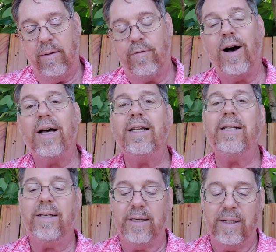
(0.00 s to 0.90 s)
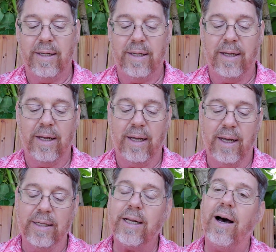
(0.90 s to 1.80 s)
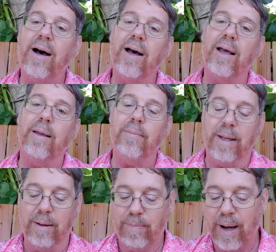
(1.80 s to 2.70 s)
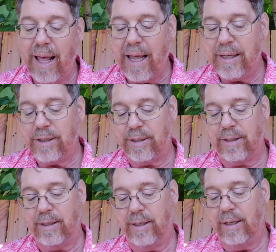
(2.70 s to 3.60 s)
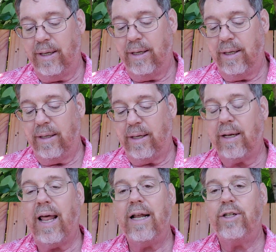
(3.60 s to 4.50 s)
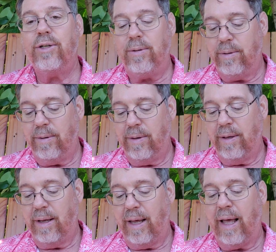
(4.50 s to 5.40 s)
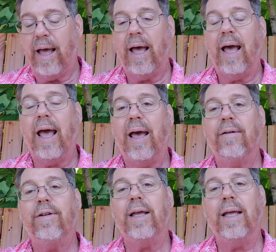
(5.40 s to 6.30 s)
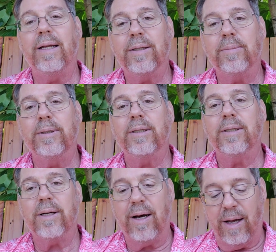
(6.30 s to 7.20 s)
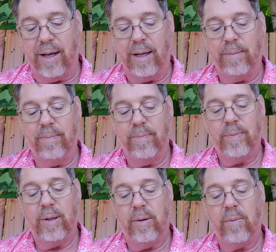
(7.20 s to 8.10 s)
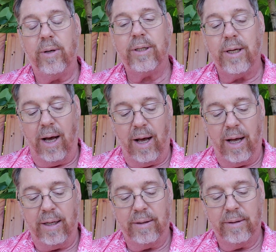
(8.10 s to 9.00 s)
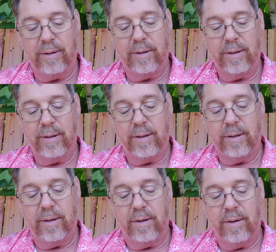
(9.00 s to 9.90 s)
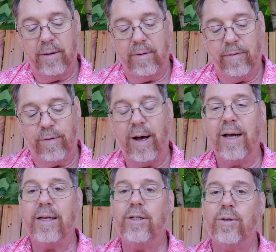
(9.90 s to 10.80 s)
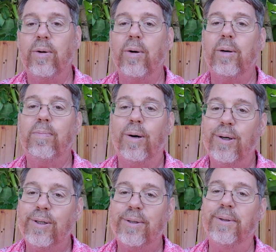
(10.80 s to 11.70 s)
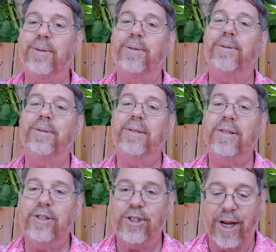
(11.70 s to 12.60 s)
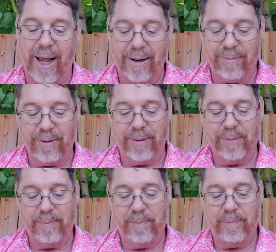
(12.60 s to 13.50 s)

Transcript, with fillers: Find a time and a place that lets you have intimate time with God. Find your personal chat room.